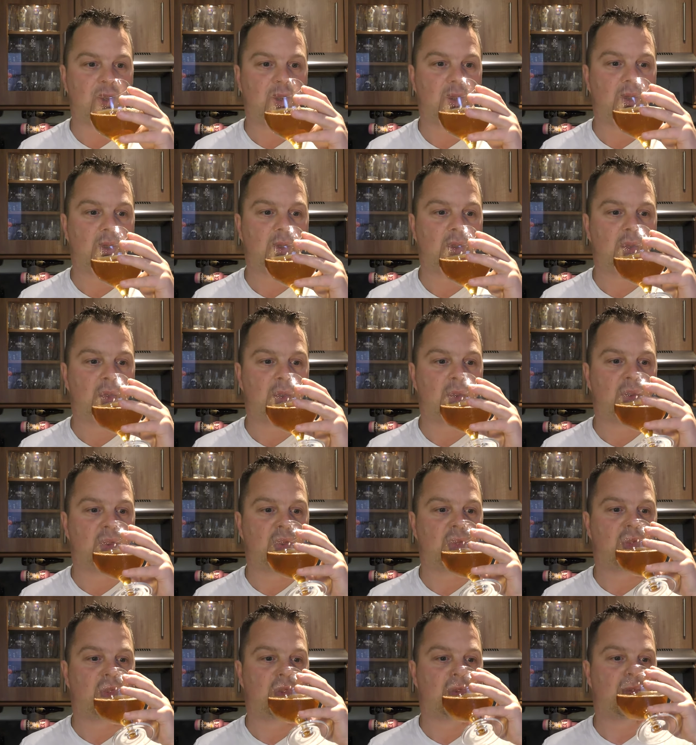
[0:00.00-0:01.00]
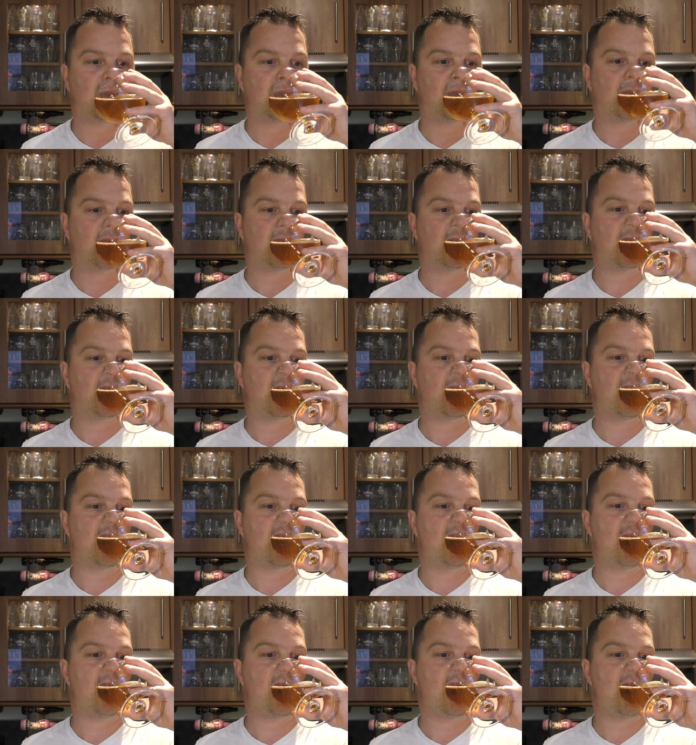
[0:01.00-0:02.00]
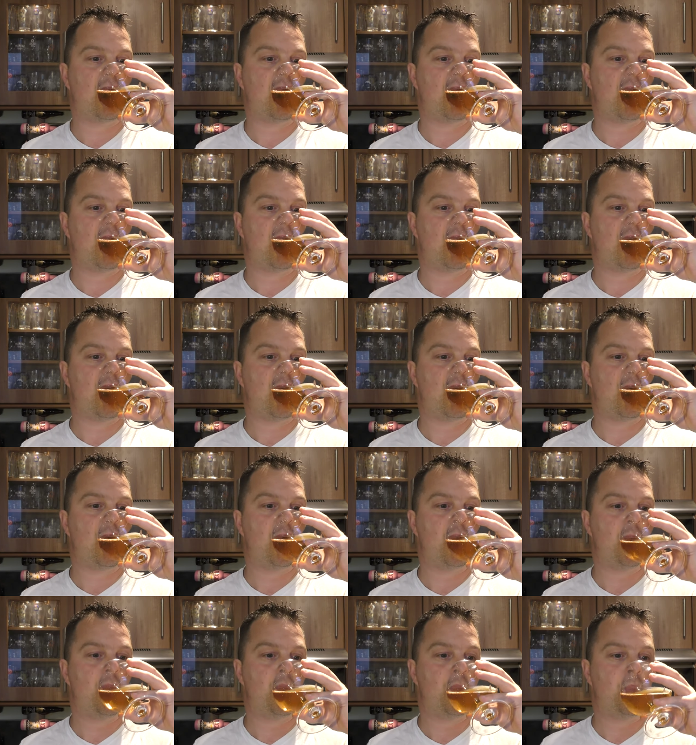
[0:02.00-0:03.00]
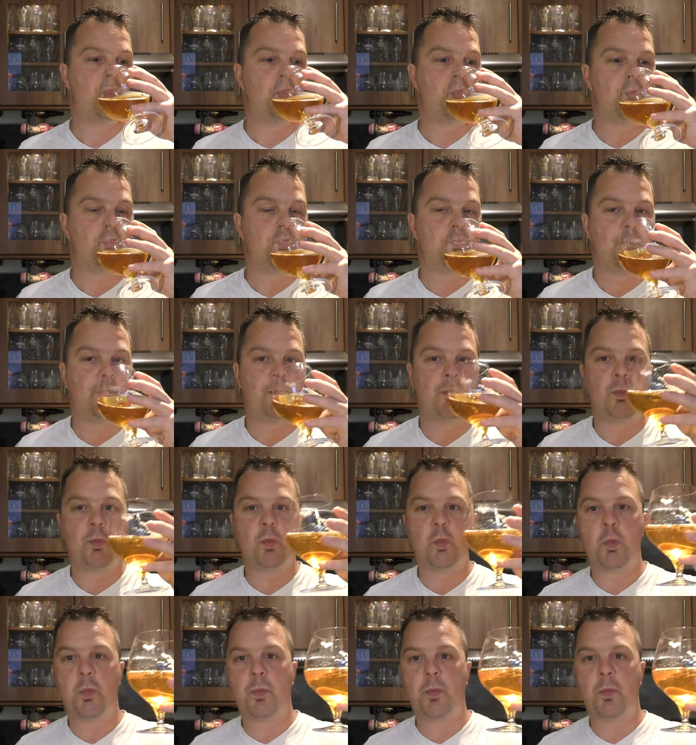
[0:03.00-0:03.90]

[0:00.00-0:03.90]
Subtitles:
Nothing is said.